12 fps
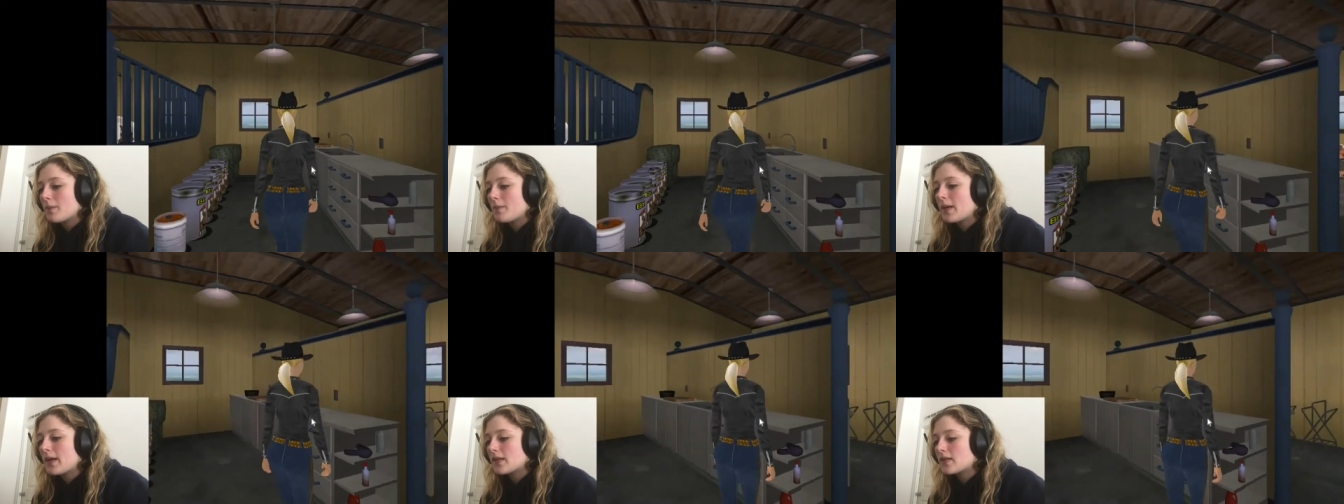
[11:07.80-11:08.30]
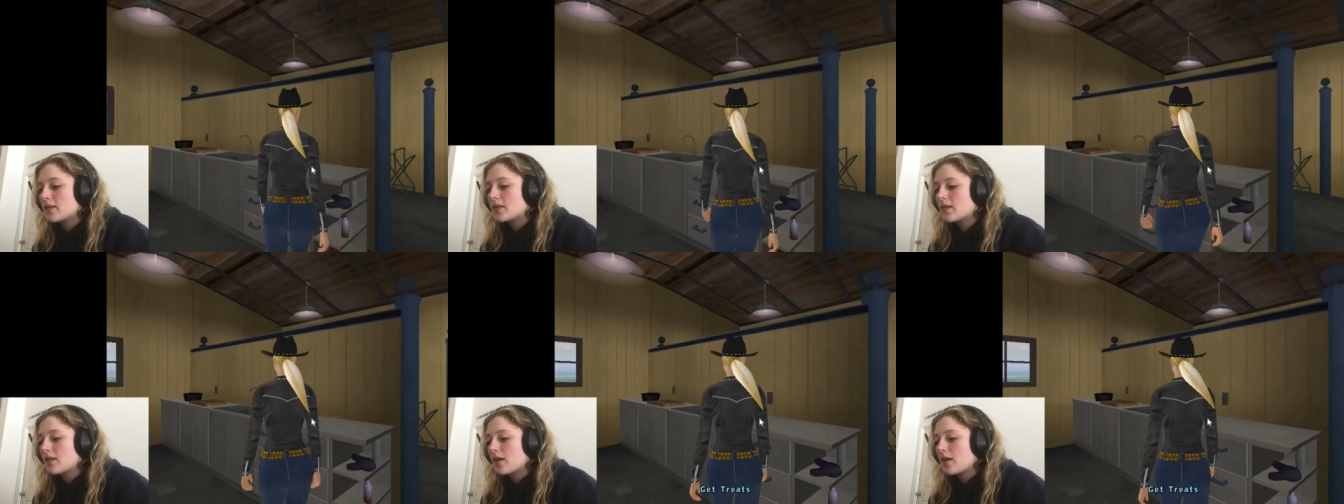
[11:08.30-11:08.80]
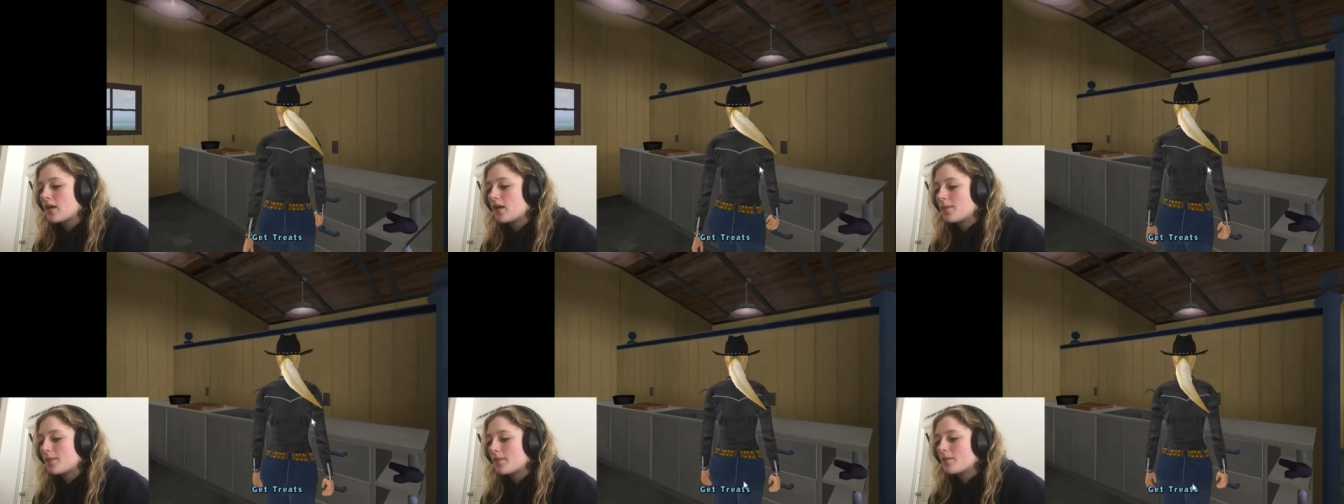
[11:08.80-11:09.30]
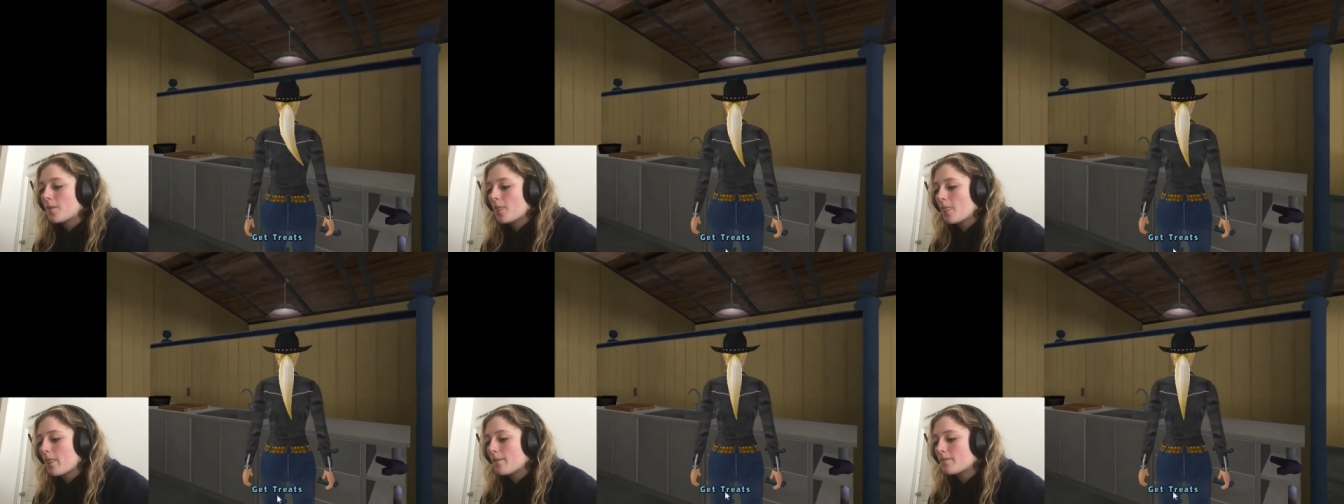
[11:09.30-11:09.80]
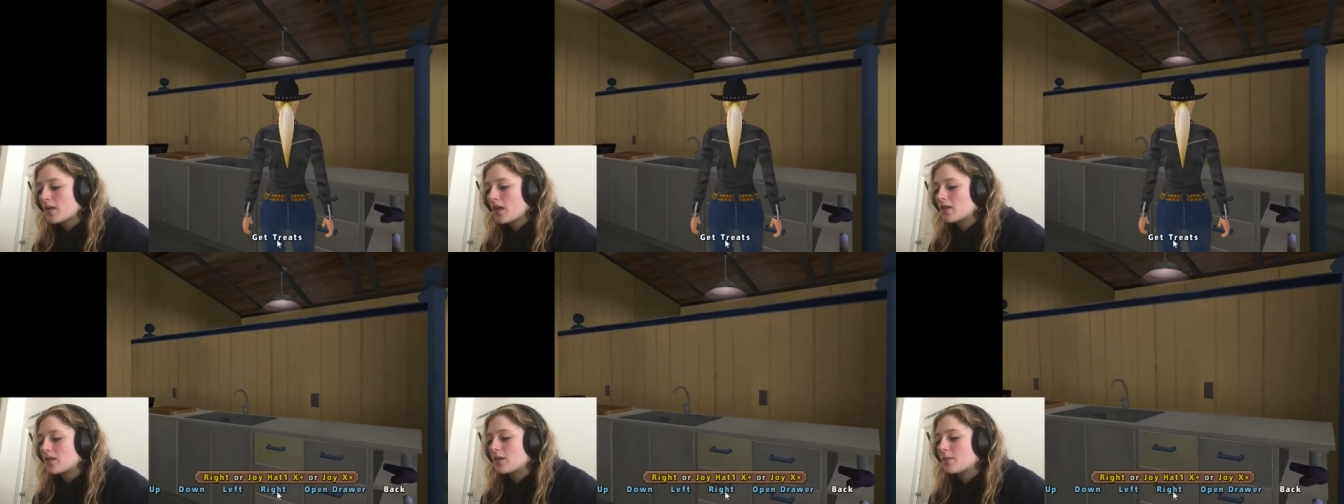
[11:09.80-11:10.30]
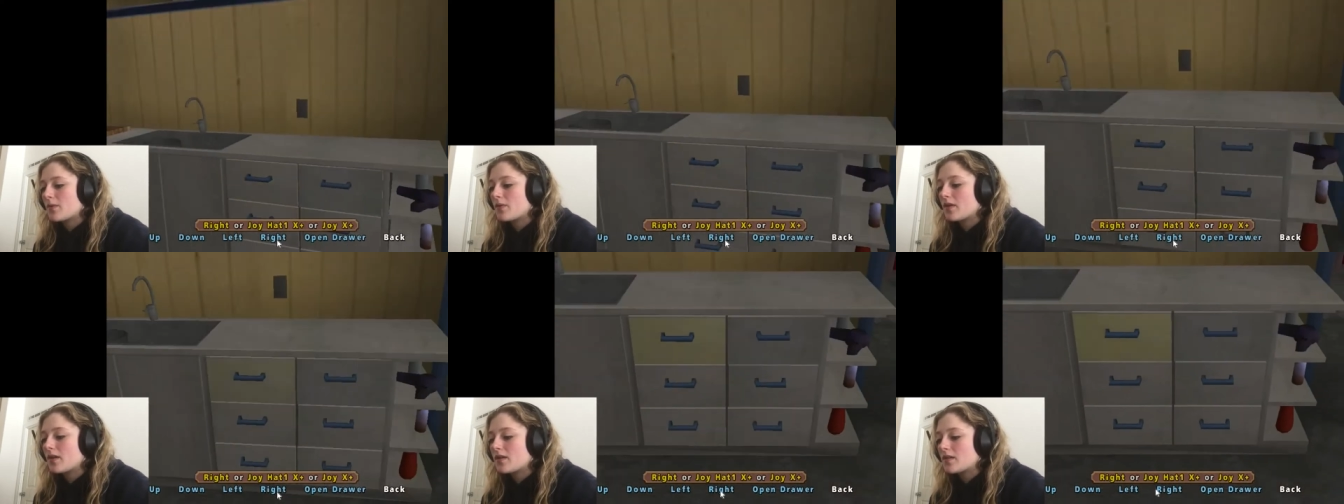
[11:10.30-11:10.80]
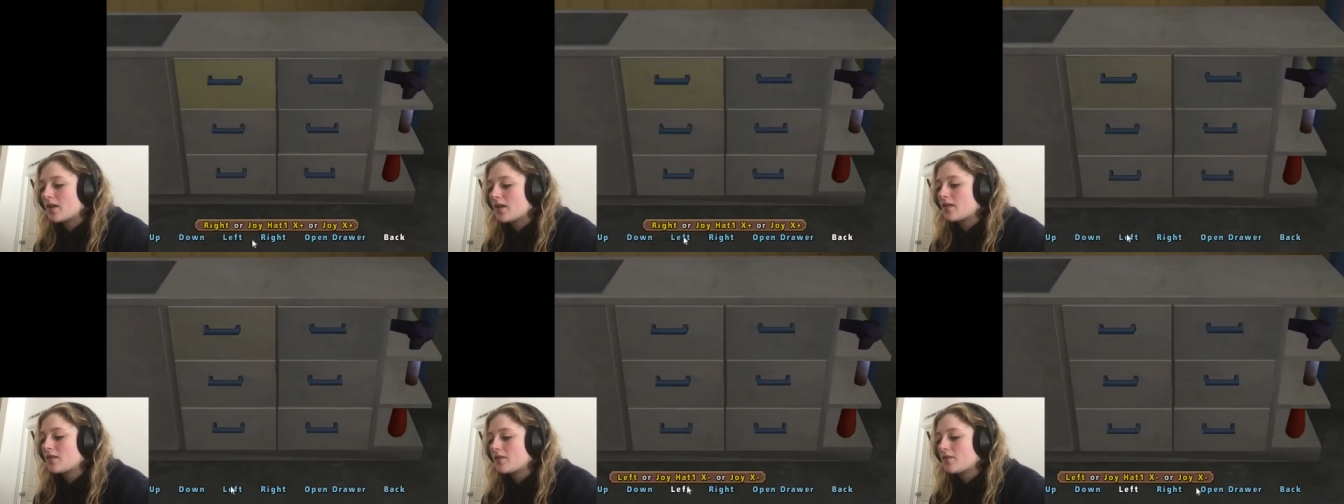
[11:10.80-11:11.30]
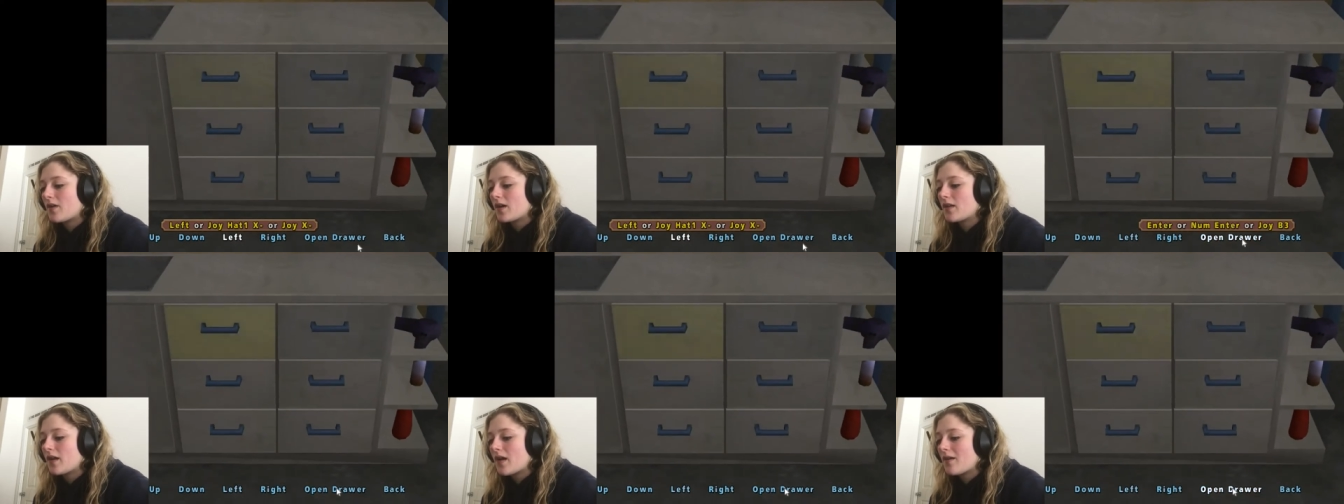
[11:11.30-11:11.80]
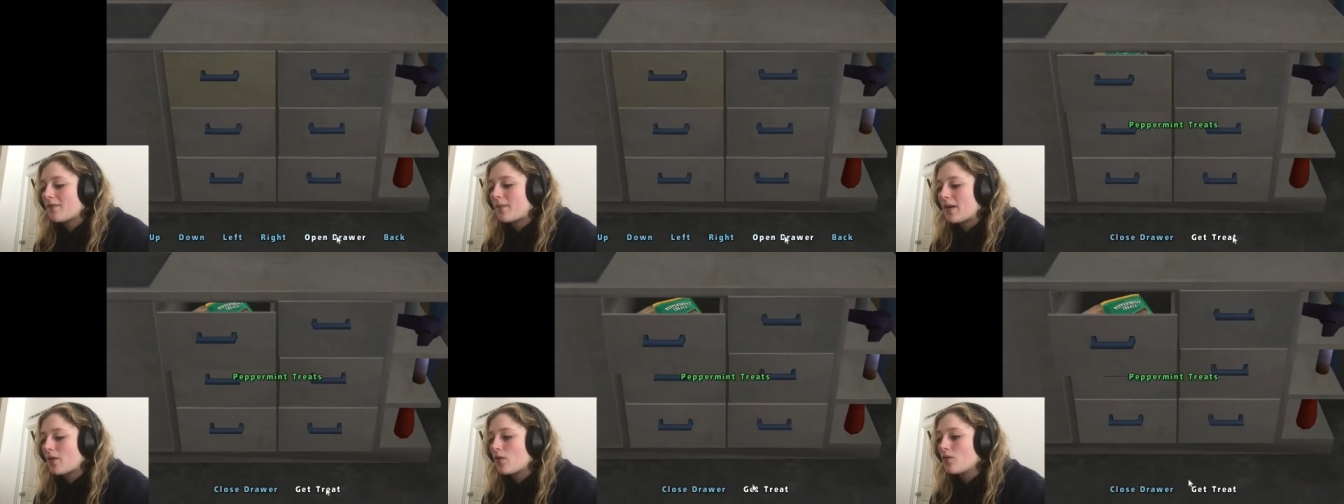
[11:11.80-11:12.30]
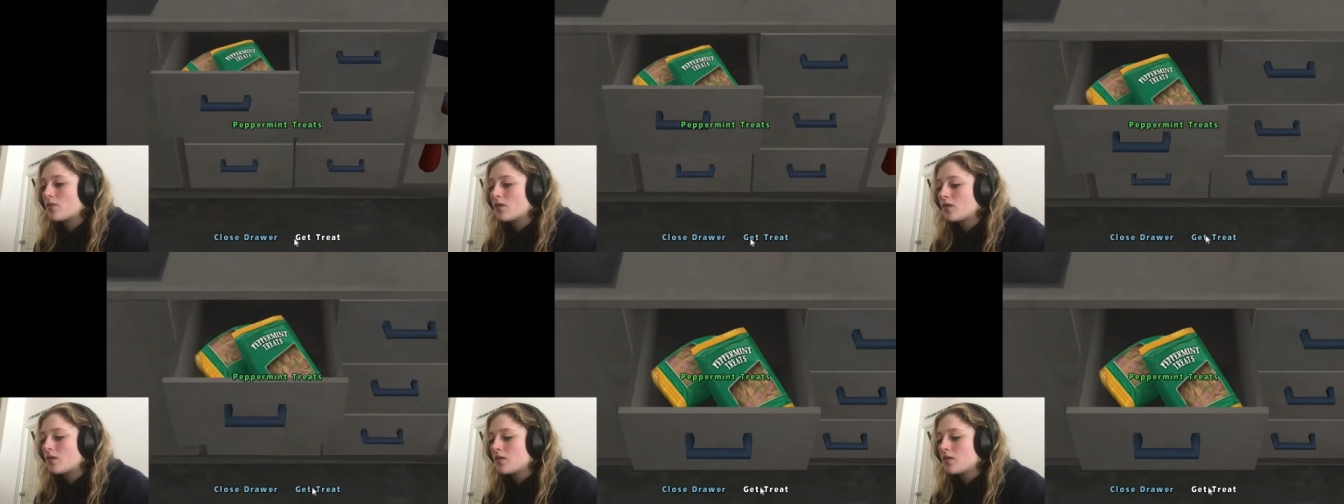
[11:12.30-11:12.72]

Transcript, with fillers: But um, I just think it'd be really exciting to finally have my own,